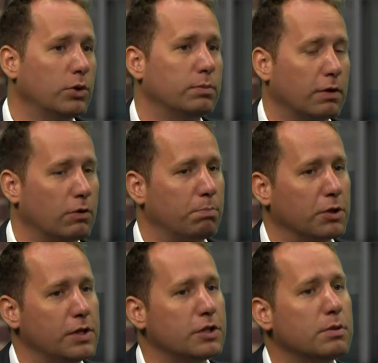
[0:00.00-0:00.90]
they were
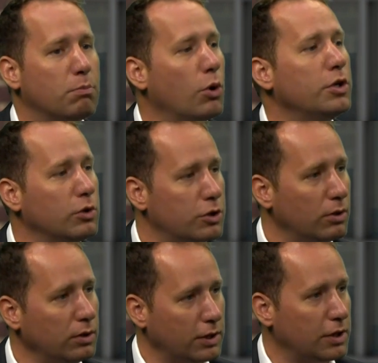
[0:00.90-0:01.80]
positioned more
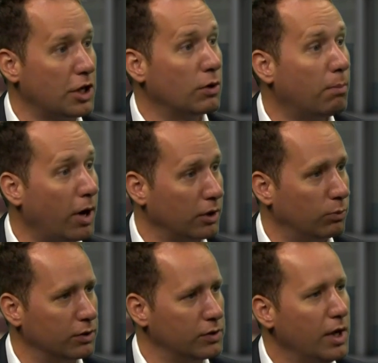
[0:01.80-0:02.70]
neutral than the general market
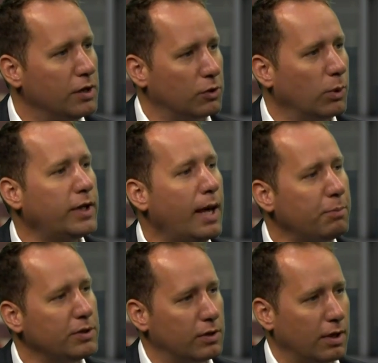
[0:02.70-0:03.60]
was. So what
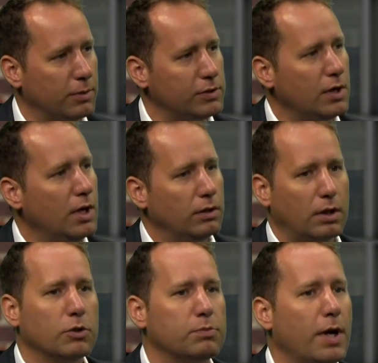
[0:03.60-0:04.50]
happened to them is
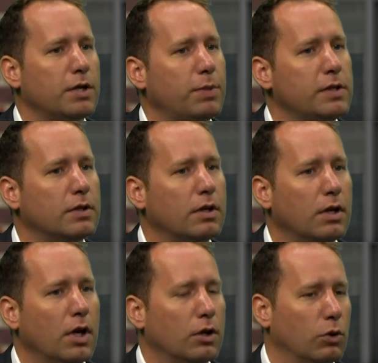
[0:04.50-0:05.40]
there was
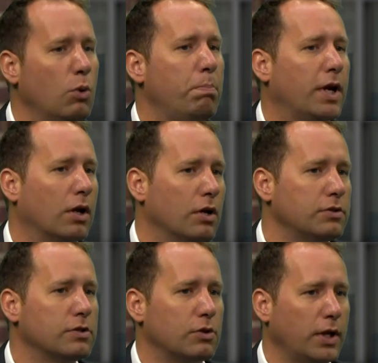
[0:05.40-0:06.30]
basically no big
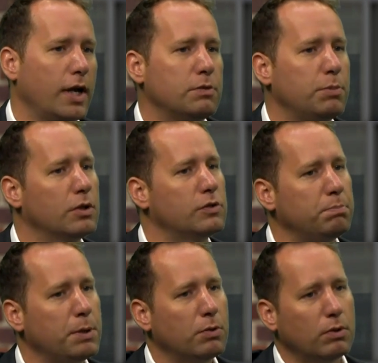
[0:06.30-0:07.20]
losses or gains because
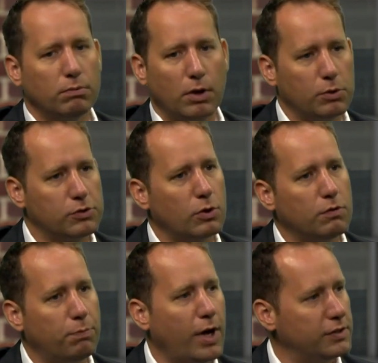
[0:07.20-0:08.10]
it was sort
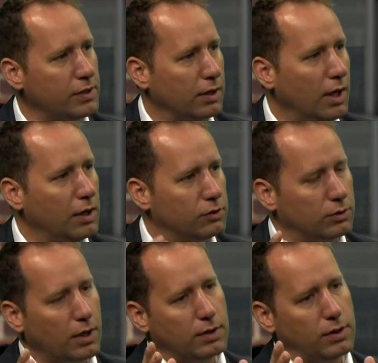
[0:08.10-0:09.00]
of priced in. So
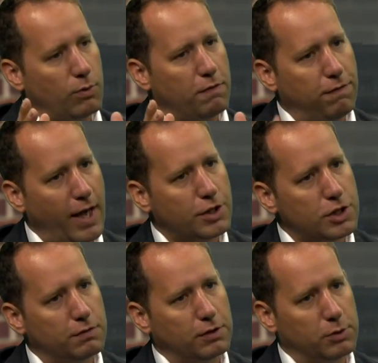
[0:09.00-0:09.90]
the
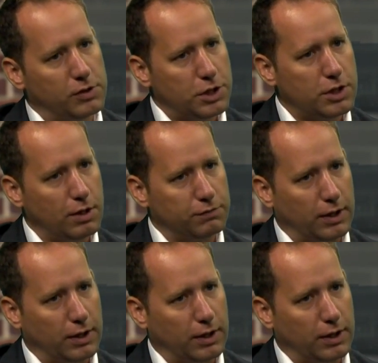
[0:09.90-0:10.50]
reflection of the positioning of the